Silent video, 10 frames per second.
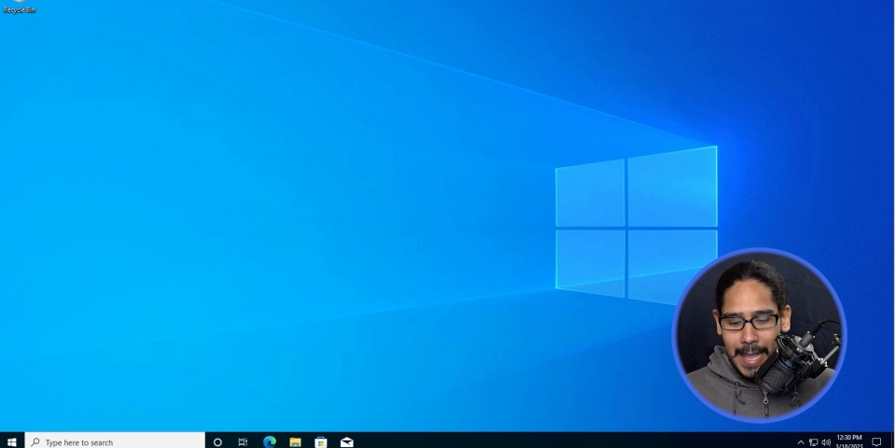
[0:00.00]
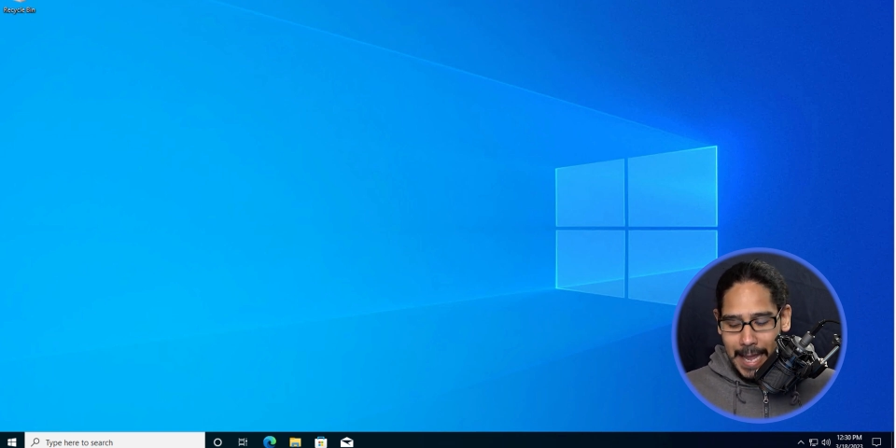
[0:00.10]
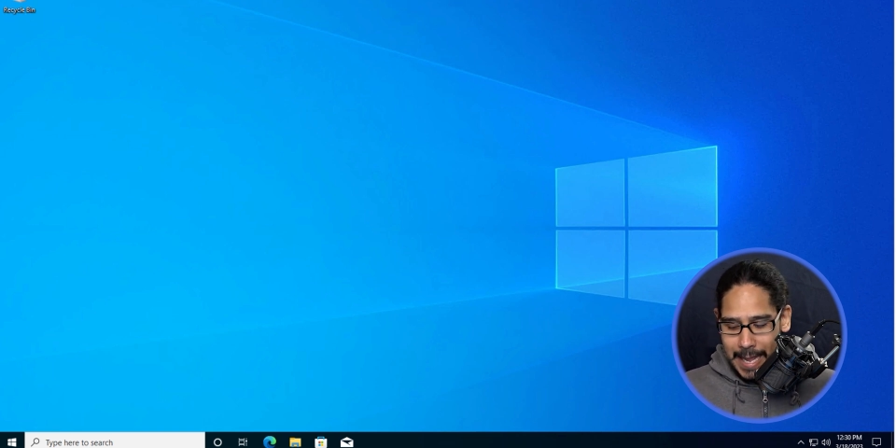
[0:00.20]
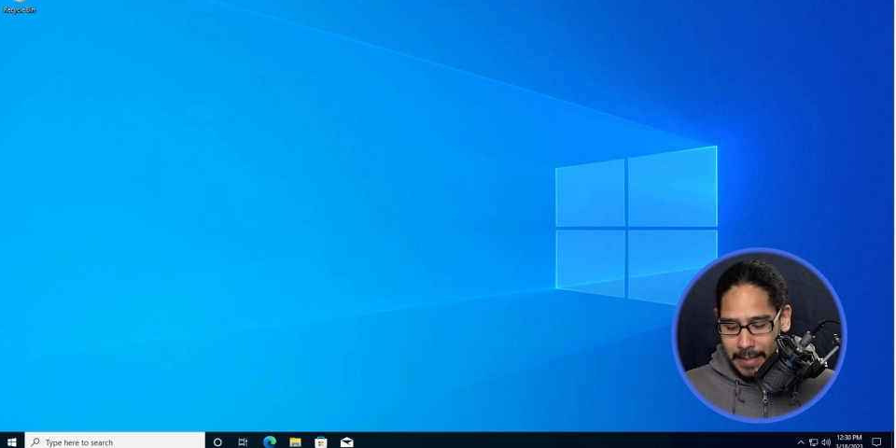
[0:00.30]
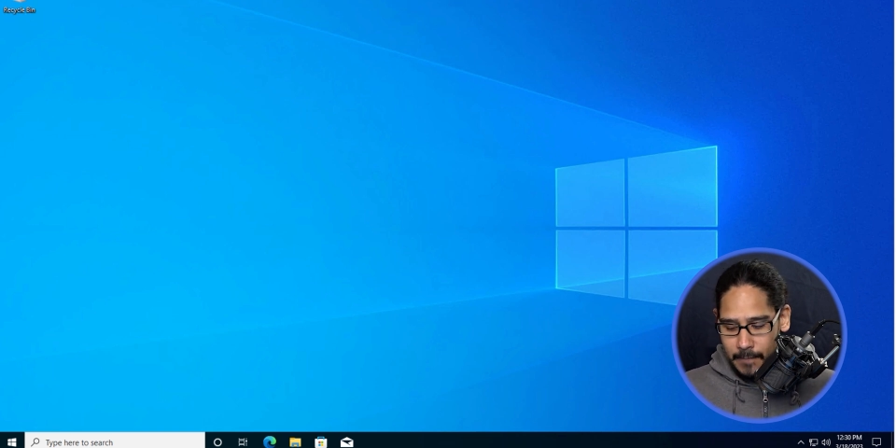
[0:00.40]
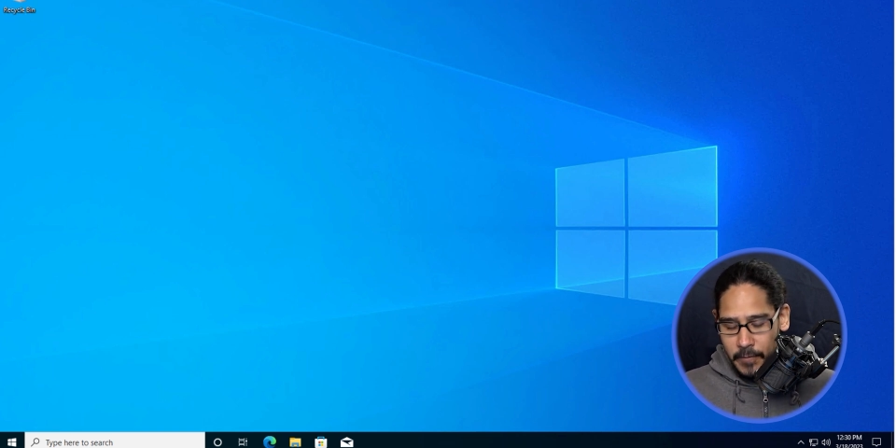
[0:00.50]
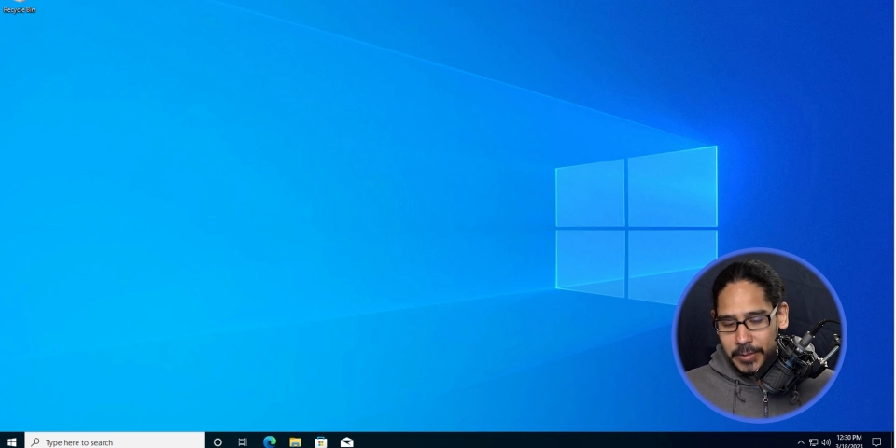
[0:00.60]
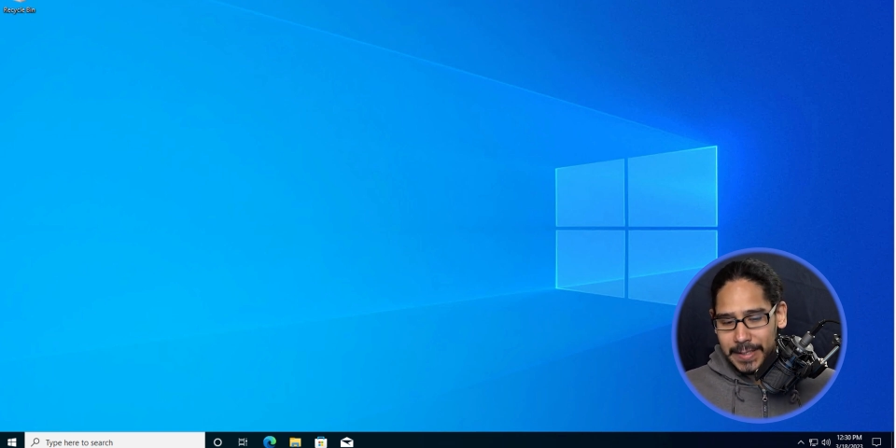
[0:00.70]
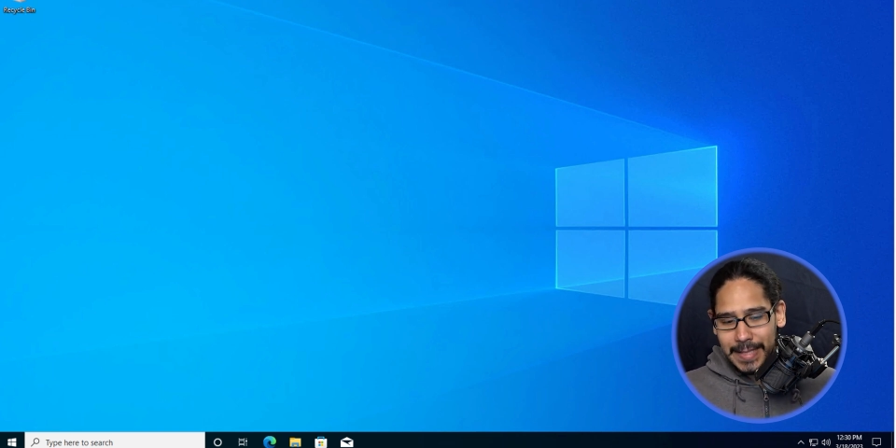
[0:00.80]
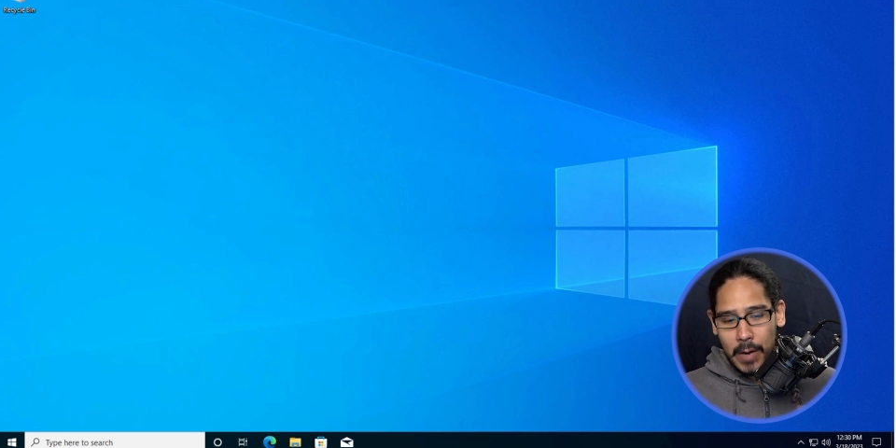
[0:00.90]
And the
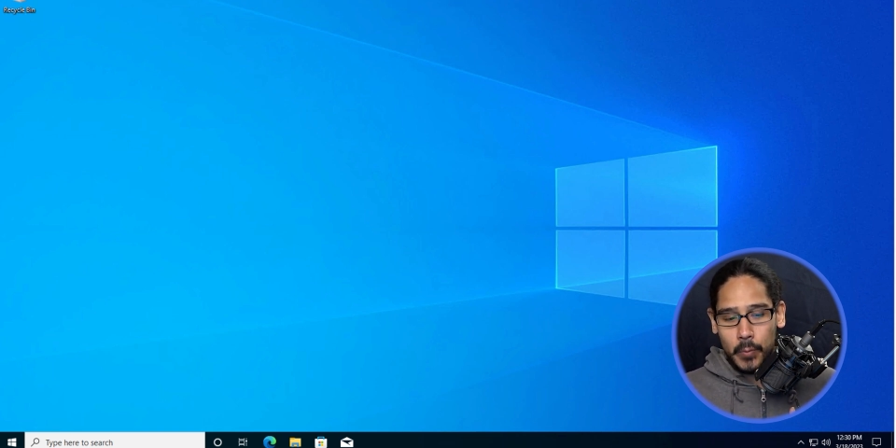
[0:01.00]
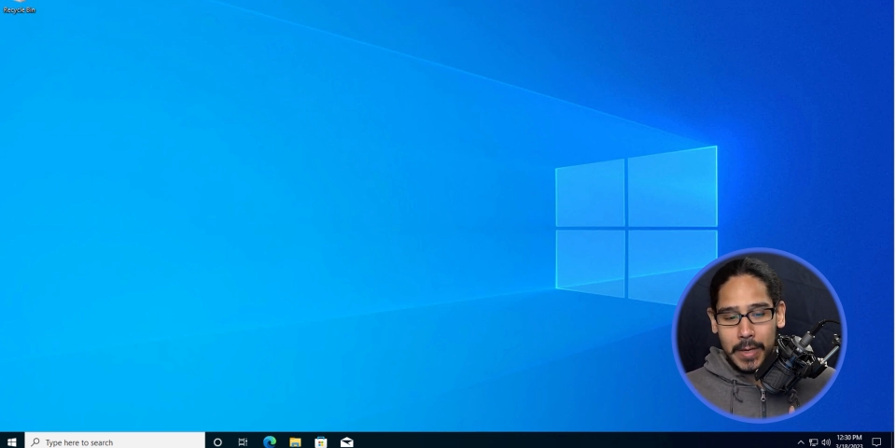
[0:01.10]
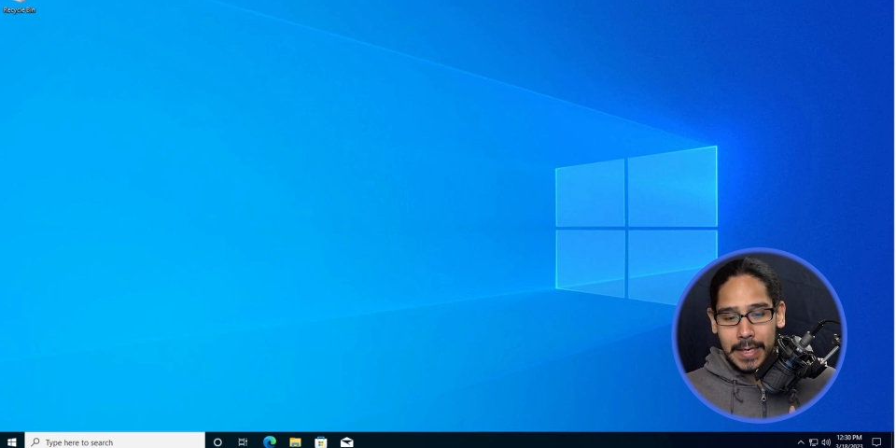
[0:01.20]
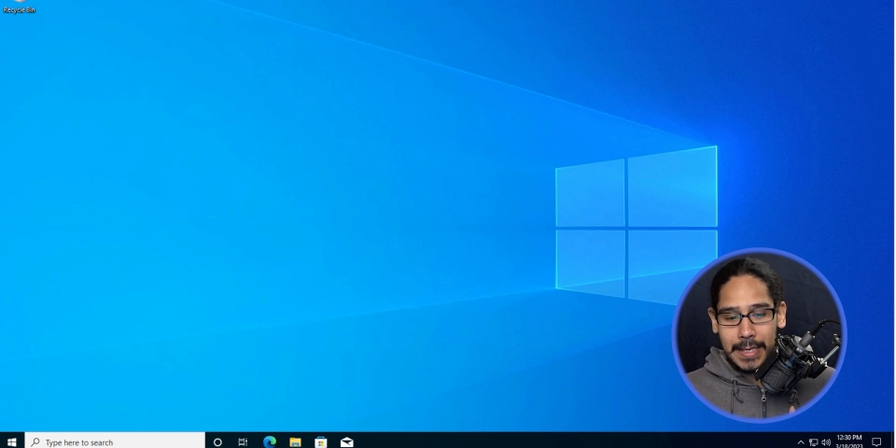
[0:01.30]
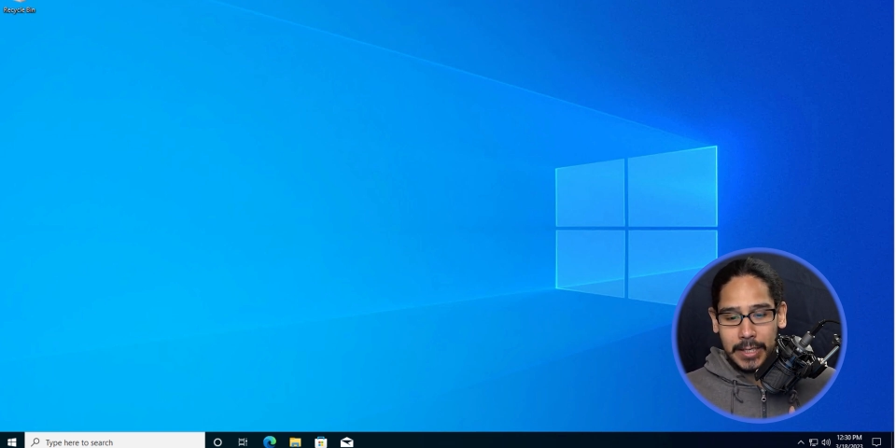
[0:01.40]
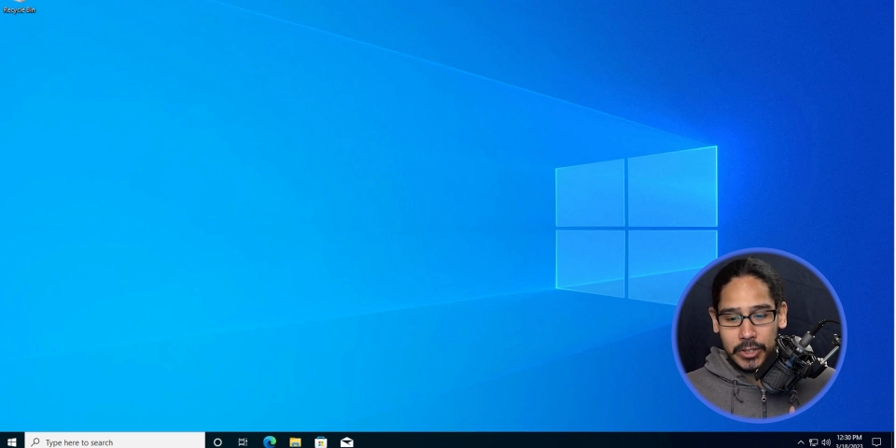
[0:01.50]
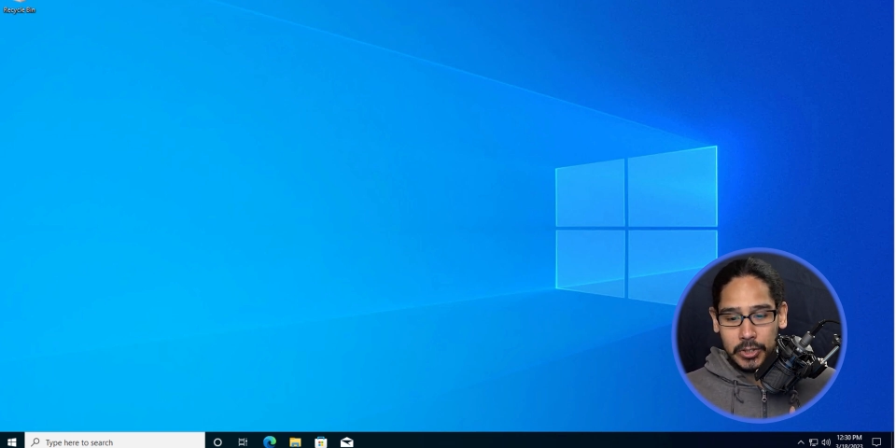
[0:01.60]
first thing that we need to